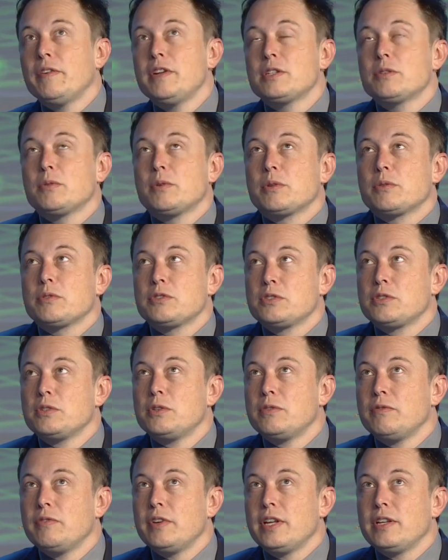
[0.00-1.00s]
Well, it depends on what
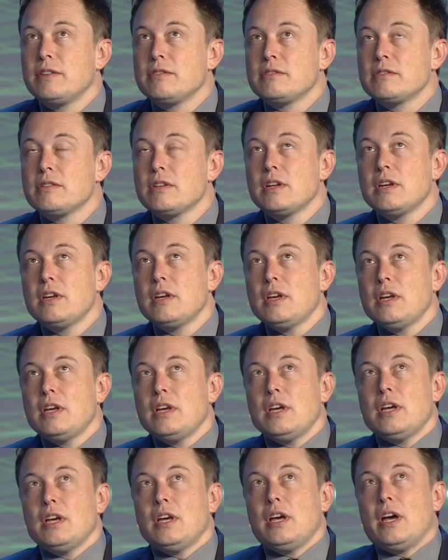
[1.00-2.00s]
soon means.
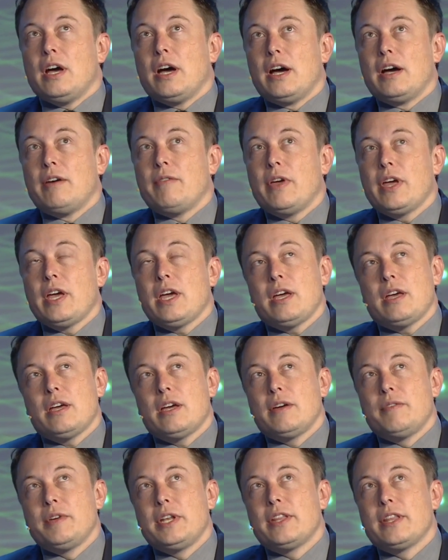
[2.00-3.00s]
I
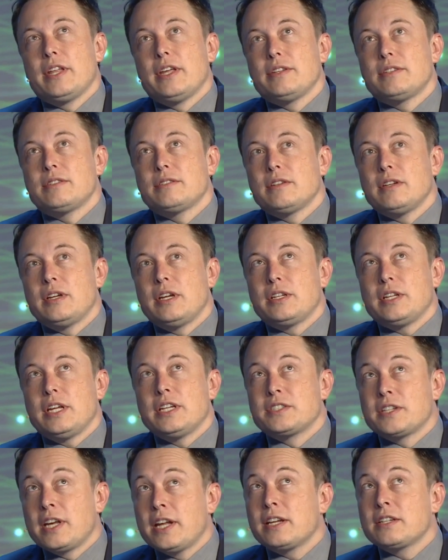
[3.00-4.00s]
mean,
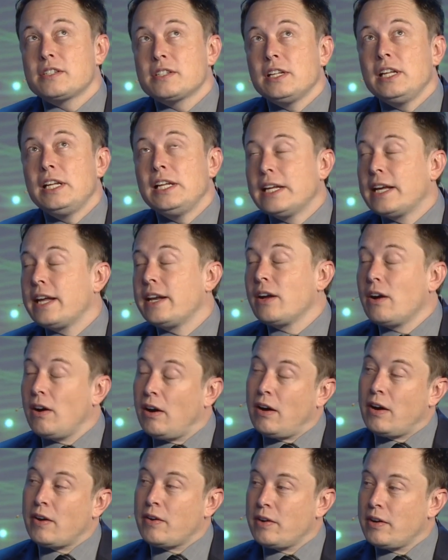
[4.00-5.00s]
it's clearly getting
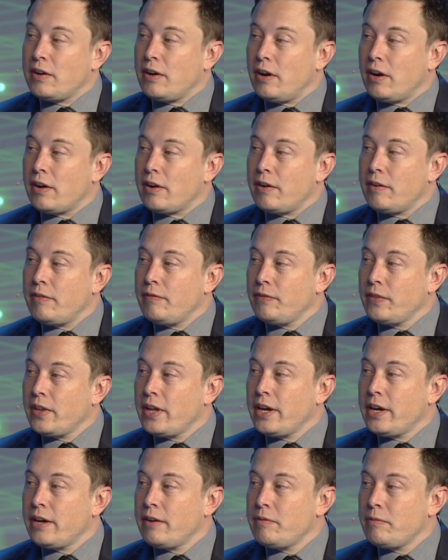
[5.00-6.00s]
harder and harder.
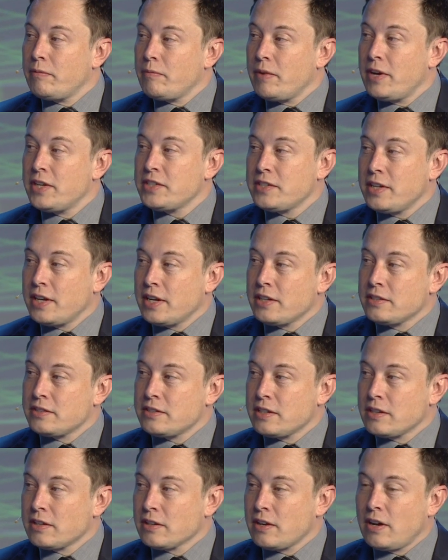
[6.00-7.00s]
My understanding
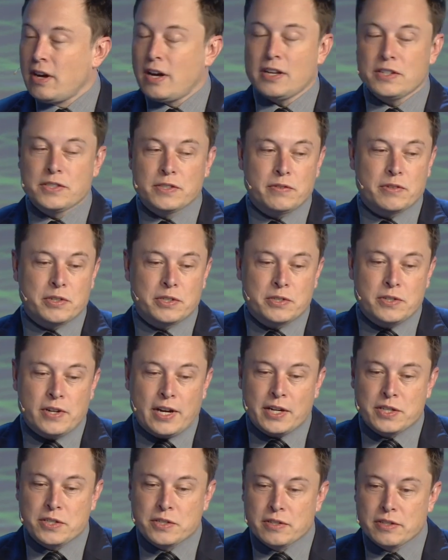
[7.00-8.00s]
is that the cost of
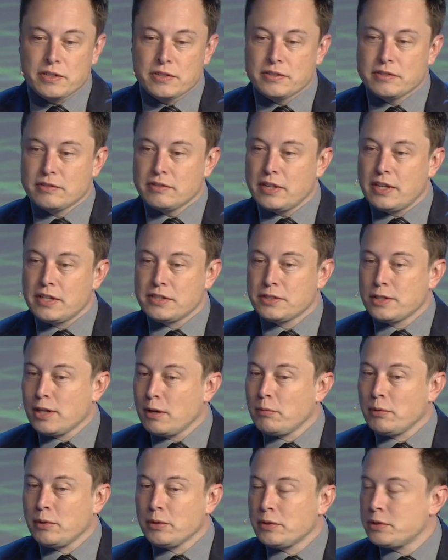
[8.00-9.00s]
extraction is
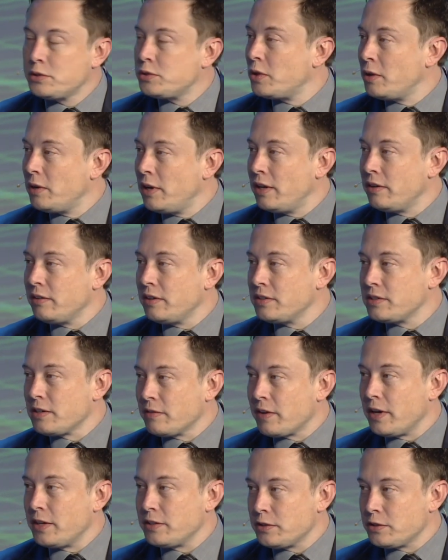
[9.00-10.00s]
doubled, and in
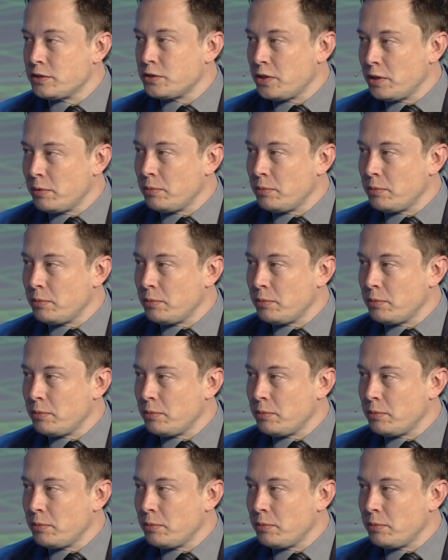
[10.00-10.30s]
some cases